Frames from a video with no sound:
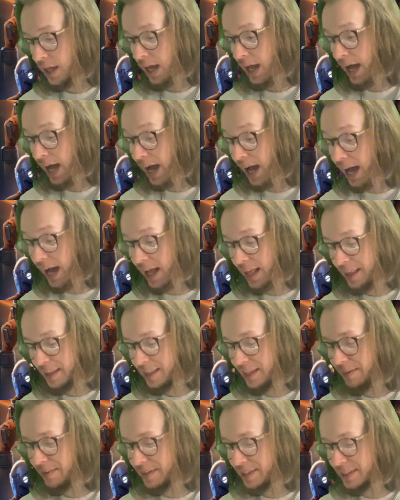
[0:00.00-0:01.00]
Ah,
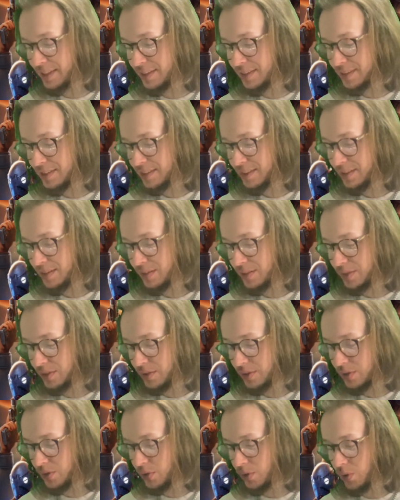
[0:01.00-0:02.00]
there it is.
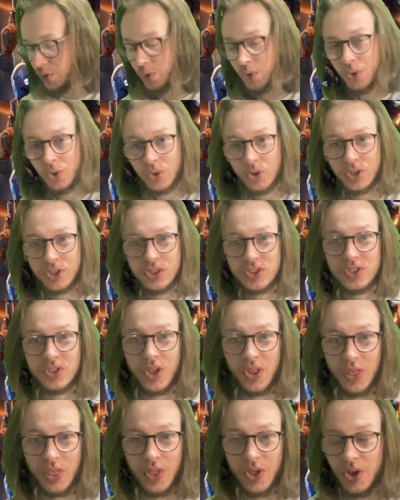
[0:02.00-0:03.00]
August
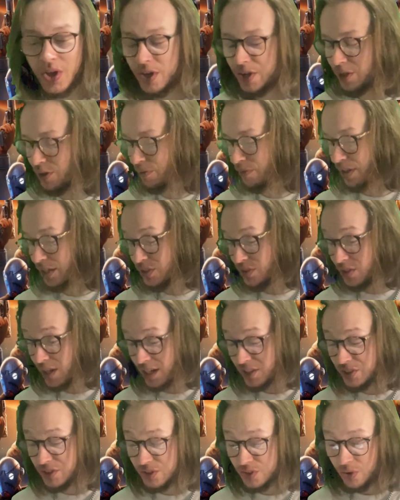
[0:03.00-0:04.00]
thirtieth. That's
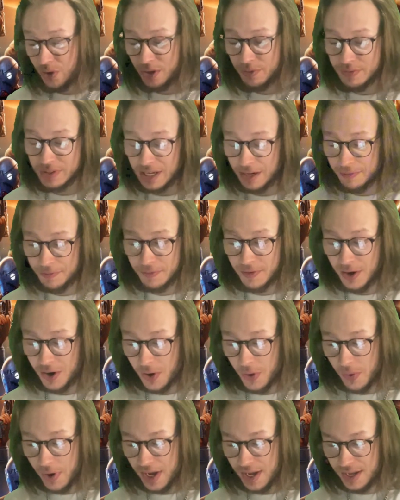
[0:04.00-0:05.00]
actually not even that far
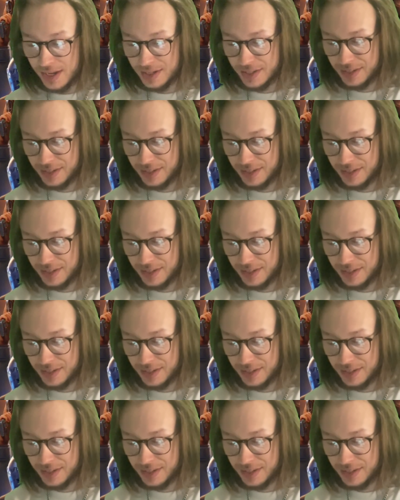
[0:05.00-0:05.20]
away.